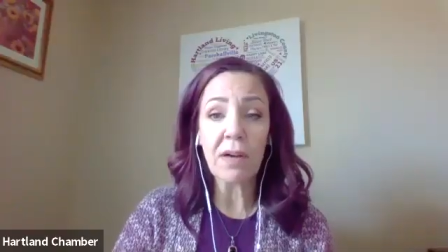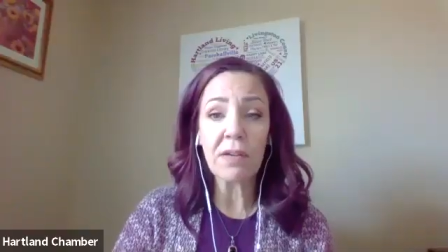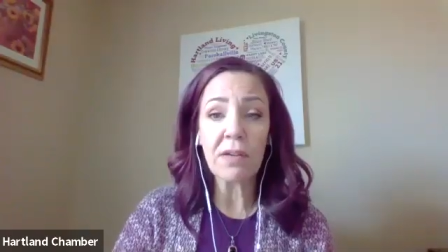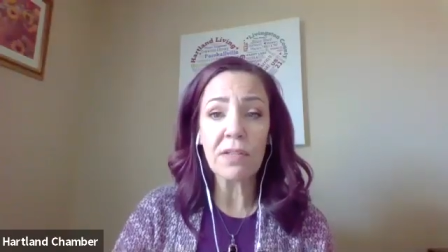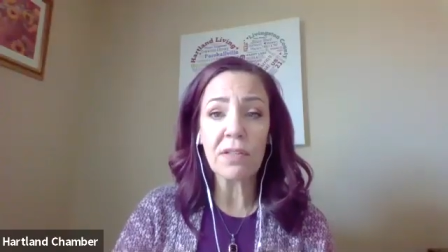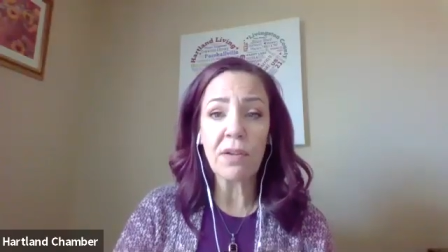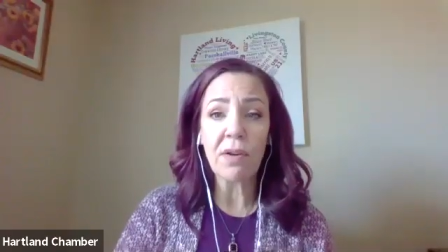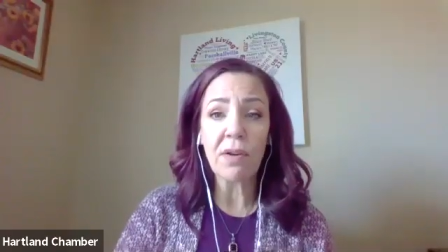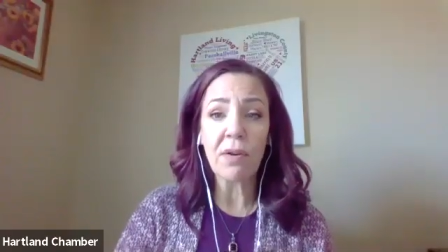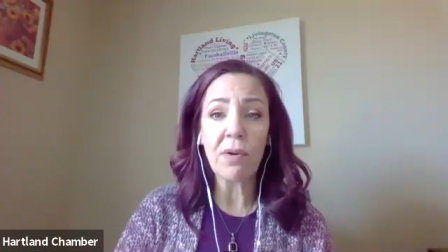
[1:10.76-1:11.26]

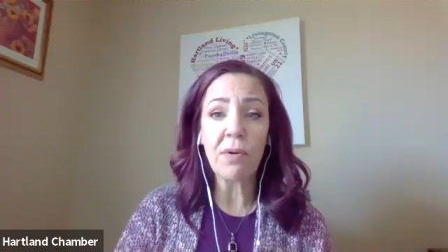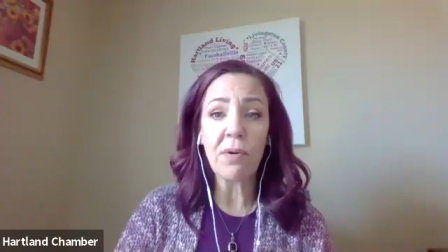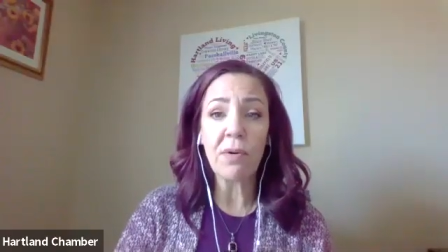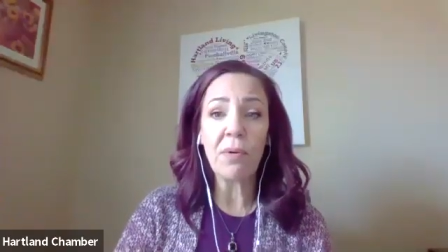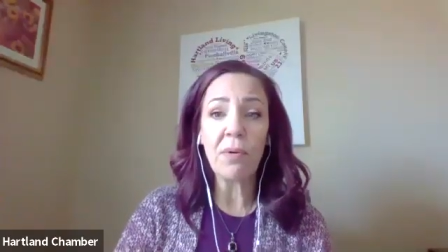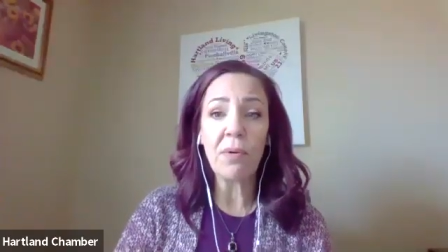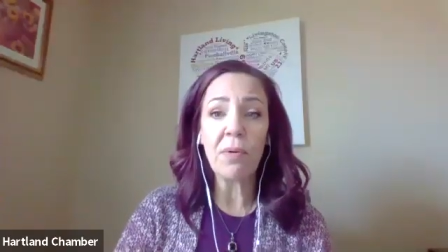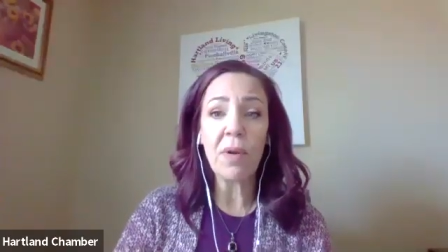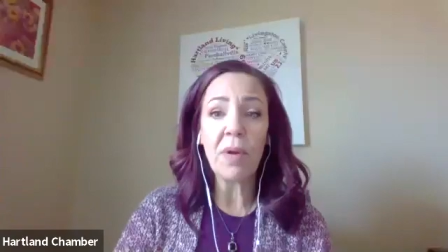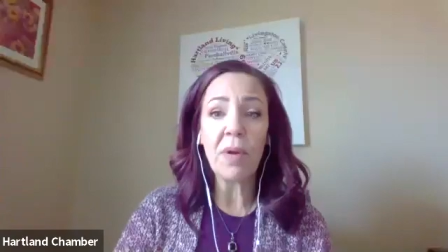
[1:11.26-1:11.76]
so
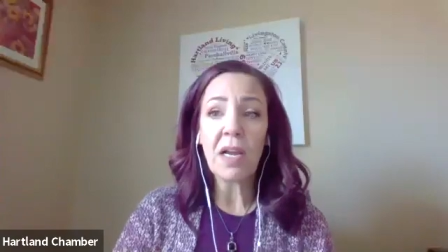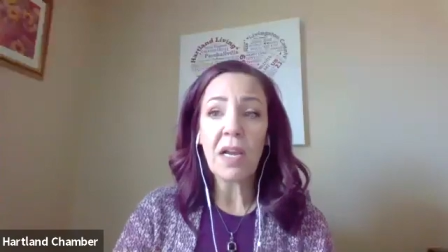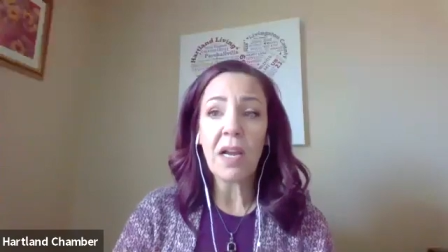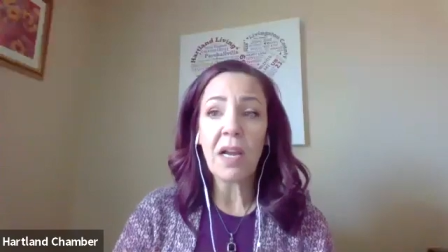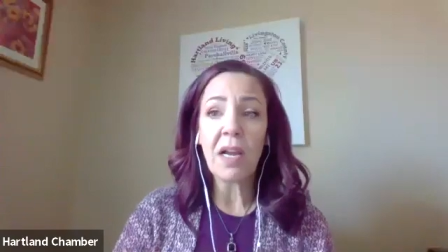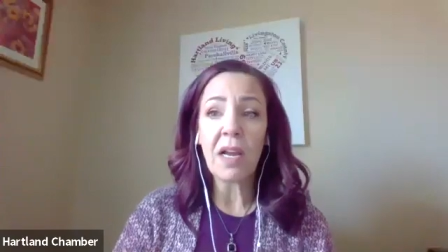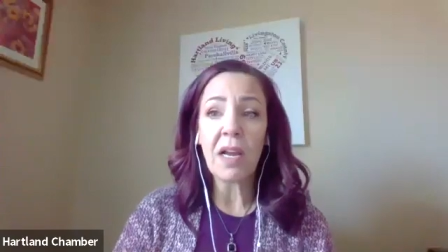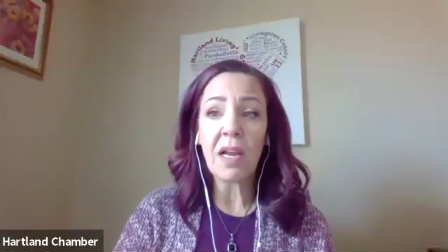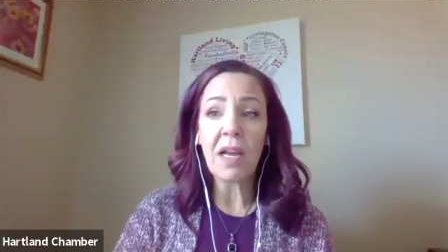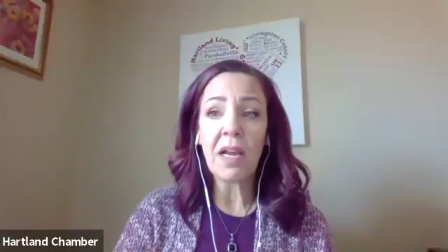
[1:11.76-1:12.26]

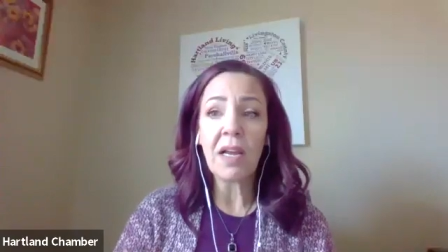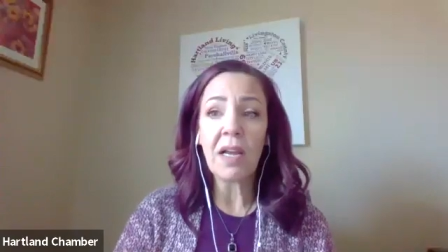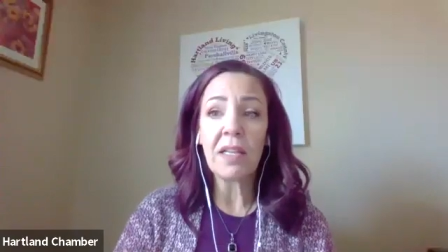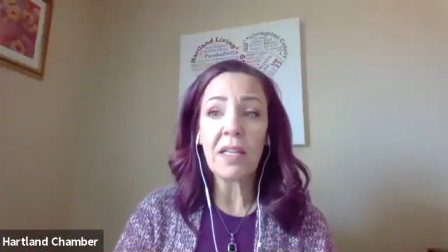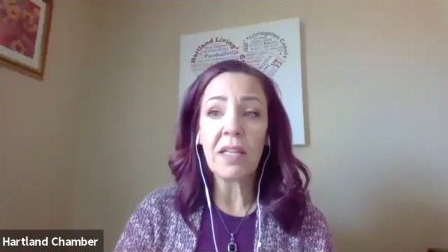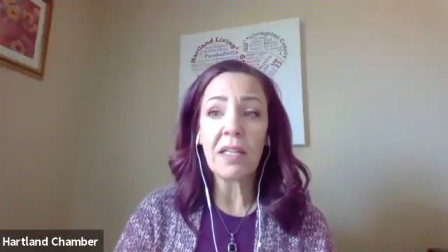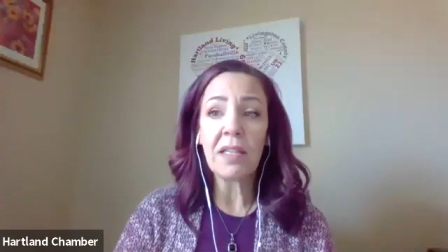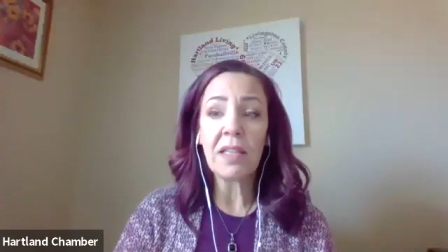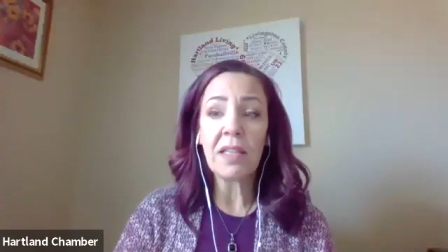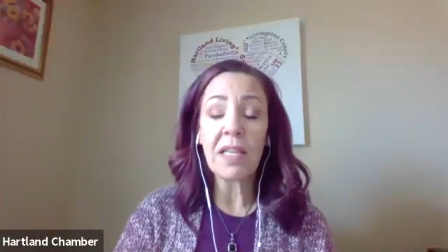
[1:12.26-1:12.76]

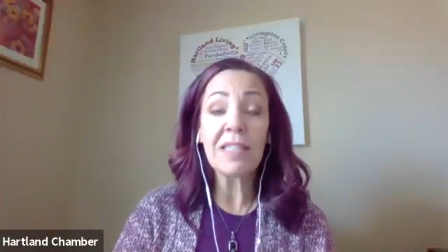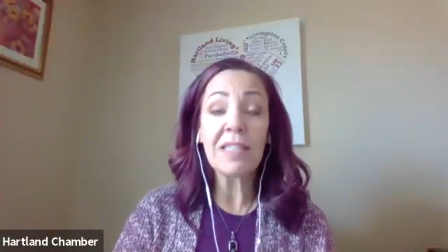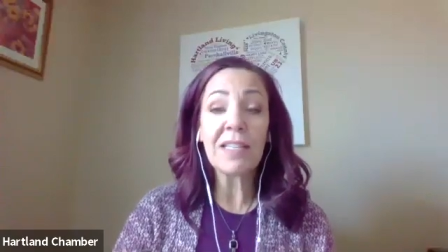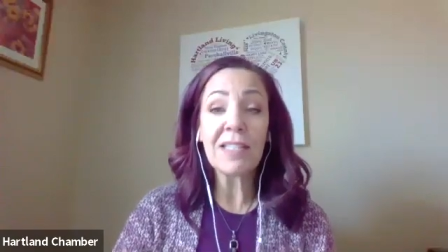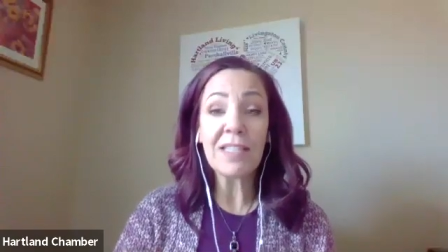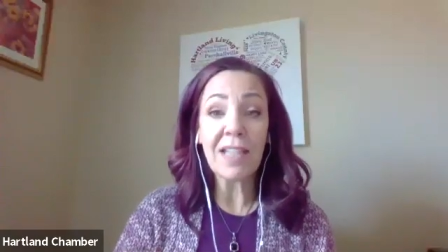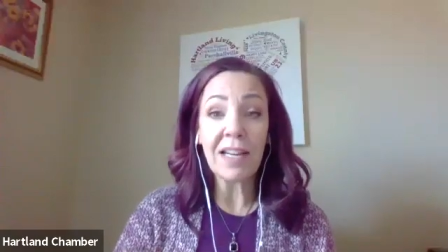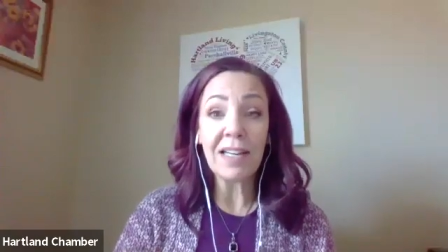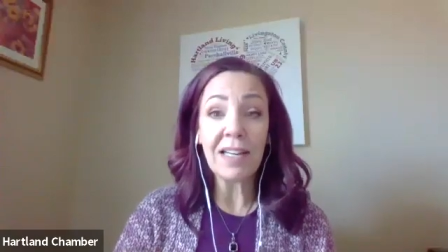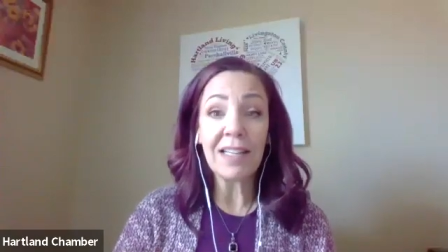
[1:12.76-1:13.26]
that's
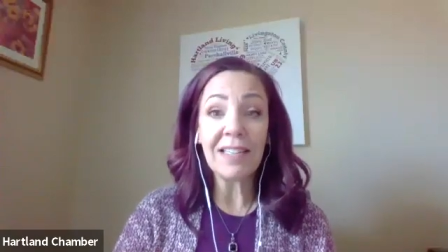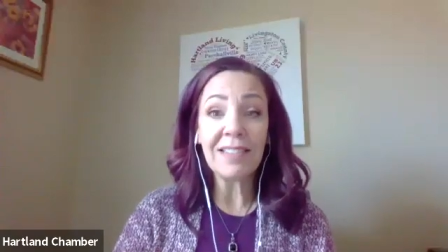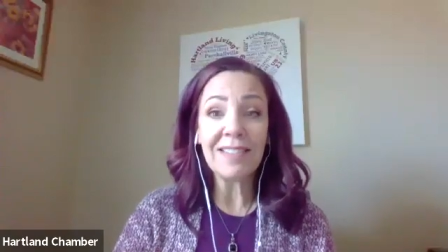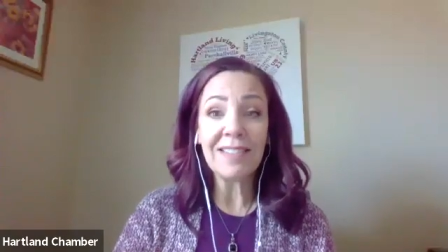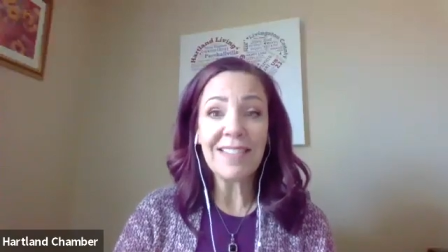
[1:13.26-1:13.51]
exciting.